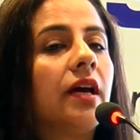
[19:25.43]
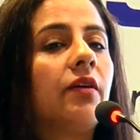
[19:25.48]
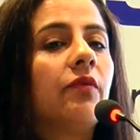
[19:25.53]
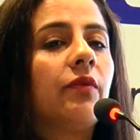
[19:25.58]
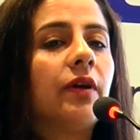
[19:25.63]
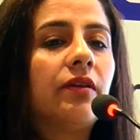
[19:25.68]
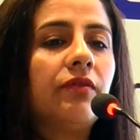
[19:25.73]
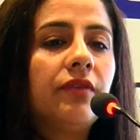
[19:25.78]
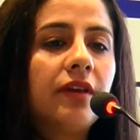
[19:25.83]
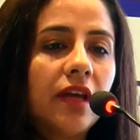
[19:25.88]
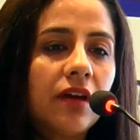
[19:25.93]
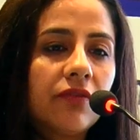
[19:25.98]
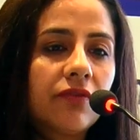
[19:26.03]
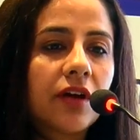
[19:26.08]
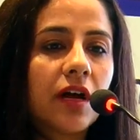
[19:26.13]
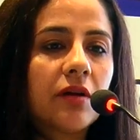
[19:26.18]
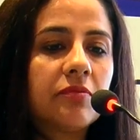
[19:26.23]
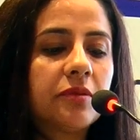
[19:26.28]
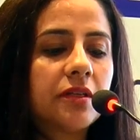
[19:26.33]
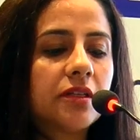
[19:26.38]
When we have
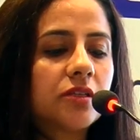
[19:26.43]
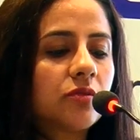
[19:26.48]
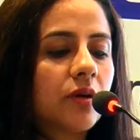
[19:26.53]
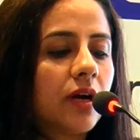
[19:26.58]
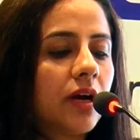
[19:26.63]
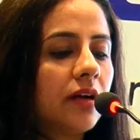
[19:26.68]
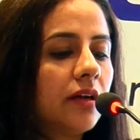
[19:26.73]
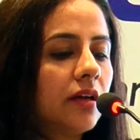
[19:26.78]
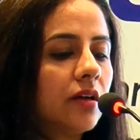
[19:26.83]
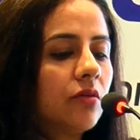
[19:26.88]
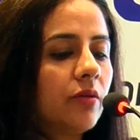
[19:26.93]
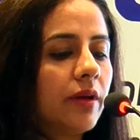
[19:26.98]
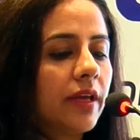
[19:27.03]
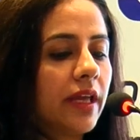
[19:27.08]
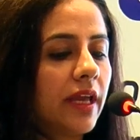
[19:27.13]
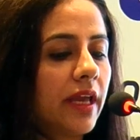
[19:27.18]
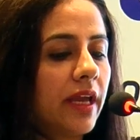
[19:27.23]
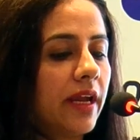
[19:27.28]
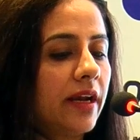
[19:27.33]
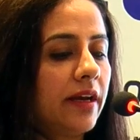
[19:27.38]
couples who are
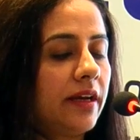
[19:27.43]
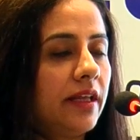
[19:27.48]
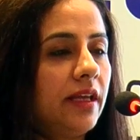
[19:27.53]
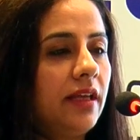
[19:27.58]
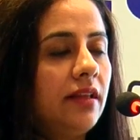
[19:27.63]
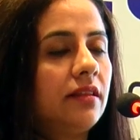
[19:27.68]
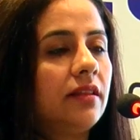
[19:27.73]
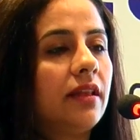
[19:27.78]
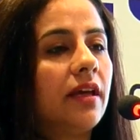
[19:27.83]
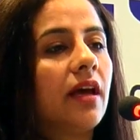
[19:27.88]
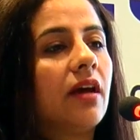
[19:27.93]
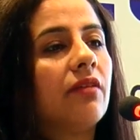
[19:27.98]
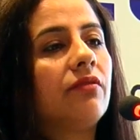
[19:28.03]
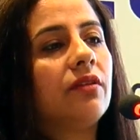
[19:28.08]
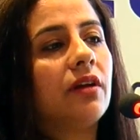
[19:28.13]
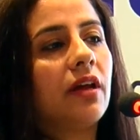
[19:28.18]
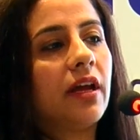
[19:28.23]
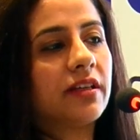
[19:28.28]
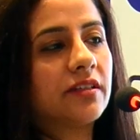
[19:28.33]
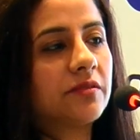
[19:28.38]
undergoing AIT, they have
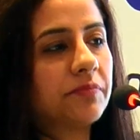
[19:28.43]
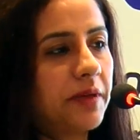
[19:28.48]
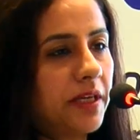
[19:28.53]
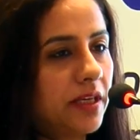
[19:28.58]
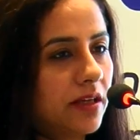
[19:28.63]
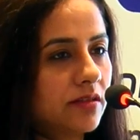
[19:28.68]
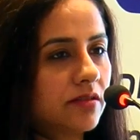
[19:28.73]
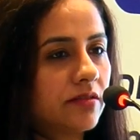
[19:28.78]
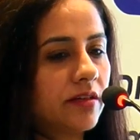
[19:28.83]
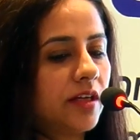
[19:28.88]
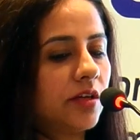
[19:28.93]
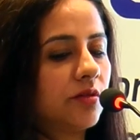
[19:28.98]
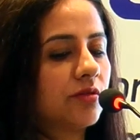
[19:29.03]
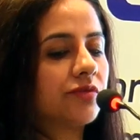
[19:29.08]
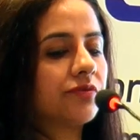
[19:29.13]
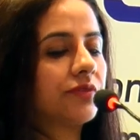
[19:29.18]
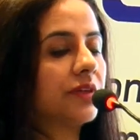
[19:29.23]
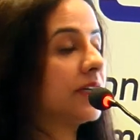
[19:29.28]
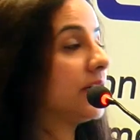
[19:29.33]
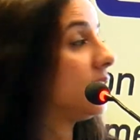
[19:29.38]
experienced
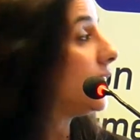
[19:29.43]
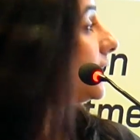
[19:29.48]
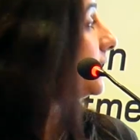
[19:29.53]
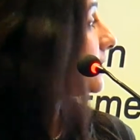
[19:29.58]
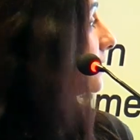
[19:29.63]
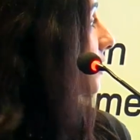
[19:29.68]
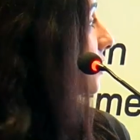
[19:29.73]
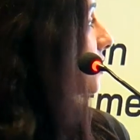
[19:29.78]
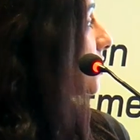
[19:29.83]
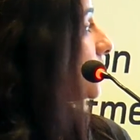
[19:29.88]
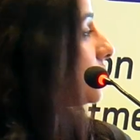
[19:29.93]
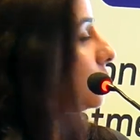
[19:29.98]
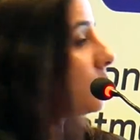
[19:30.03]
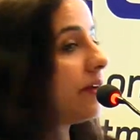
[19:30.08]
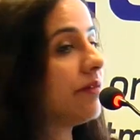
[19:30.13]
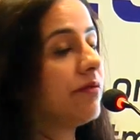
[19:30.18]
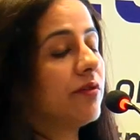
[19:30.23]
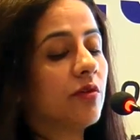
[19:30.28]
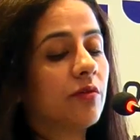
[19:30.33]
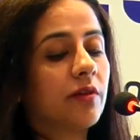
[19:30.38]
reduced fertilization or
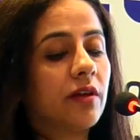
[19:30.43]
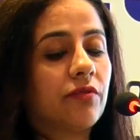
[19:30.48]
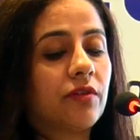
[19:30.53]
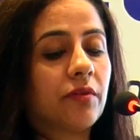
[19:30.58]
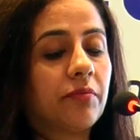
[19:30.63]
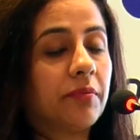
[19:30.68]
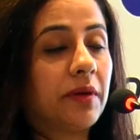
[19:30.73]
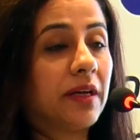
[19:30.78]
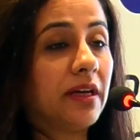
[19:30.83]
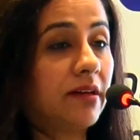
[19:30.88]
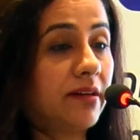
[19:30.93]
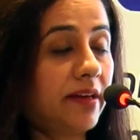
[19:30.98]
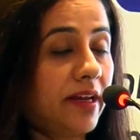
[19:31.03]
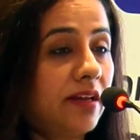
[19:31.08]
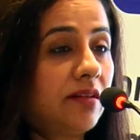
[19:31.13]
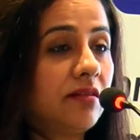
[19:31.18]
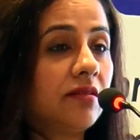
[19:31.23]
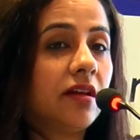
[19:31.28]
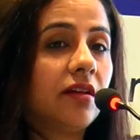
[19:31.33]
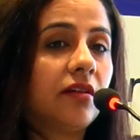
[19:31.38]
embryo development
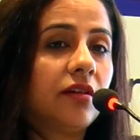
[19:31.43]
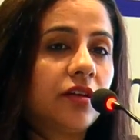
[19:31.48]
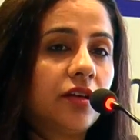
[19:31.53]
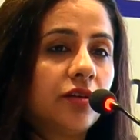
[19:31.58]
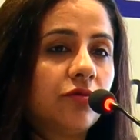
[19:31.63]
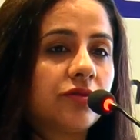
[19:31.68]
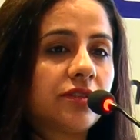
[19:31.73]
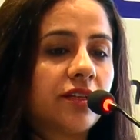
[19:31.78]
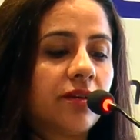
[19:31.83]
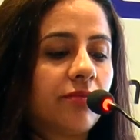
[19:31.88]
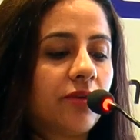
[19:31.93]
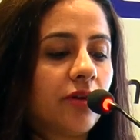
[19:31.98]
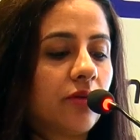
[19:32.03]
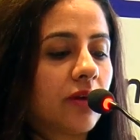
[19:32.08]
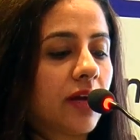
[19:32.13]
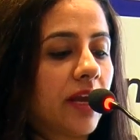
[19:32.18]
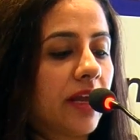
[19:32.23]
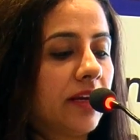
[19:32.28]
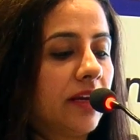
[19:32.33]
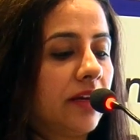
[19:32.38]
days, reduced embryo
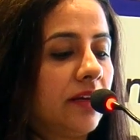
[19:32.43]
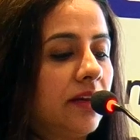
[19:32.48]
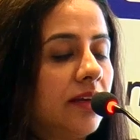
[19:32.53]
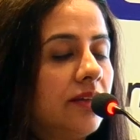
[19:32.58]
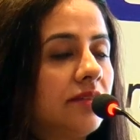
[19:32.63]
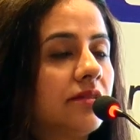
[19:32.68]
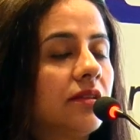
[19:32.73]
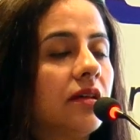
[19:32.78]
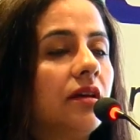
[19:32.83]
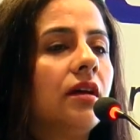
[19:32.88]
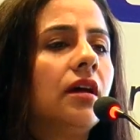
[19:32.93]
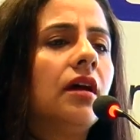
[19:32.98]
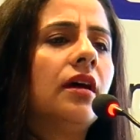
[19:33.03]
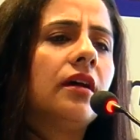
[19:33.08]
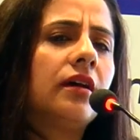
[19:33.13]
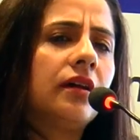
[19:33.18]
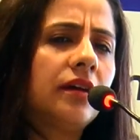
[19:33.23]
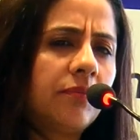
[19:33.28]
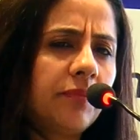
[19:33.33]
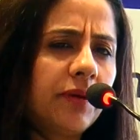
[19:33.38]
kinetics,
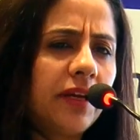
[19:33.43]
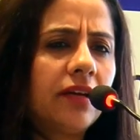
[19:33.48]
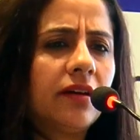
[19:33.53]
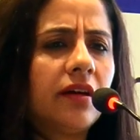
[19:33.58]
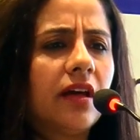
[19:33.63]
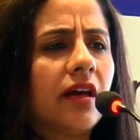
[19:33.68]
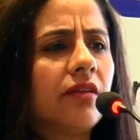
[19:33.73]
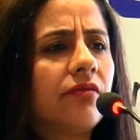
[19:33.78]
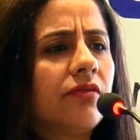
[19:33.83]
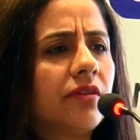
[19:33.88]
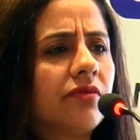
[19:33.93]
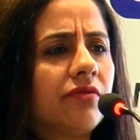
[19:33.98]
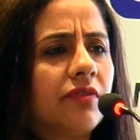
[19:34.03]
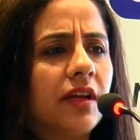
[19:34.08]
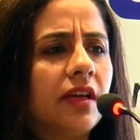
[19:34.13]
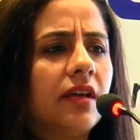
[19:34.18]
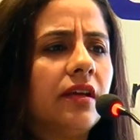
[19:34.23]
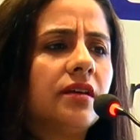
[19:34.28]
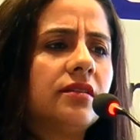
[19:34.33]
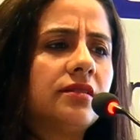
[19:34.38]
repeated IVF
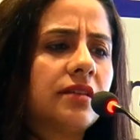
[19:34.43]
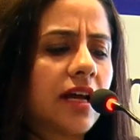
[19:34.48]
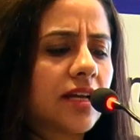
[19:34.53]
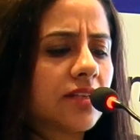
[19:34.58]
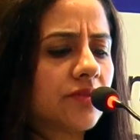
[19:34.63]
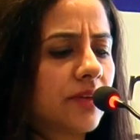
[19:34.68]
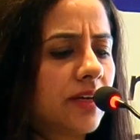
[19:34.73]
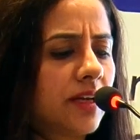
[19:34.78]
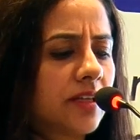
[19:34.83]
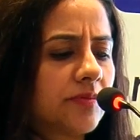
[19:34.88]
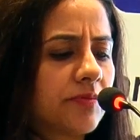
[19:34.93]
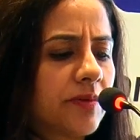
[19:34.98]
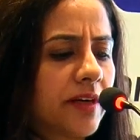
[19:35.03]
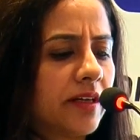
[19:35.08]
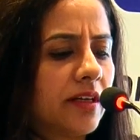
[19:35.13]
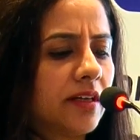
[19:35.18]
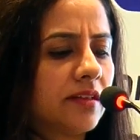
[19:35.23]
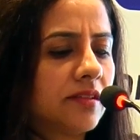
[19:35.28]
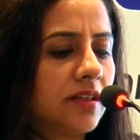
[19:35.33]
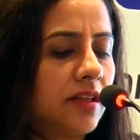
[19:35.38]
failures, as well as
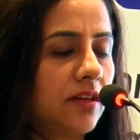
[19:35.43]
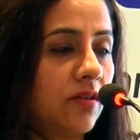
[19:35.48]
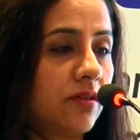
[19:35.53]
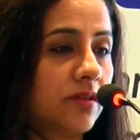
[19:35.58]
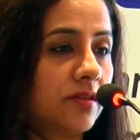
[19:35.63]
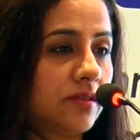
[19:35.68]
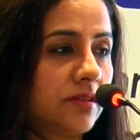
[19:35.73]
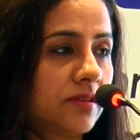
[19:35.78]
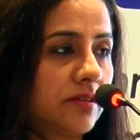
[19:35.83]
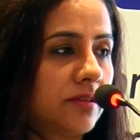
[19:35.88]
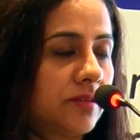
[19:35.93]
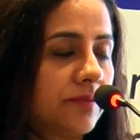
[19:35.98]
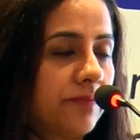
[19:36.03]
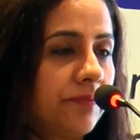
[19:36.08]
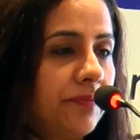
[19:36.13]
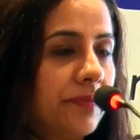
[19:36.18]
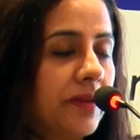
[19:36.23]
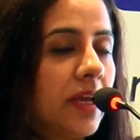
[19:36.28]
pregnancy losses.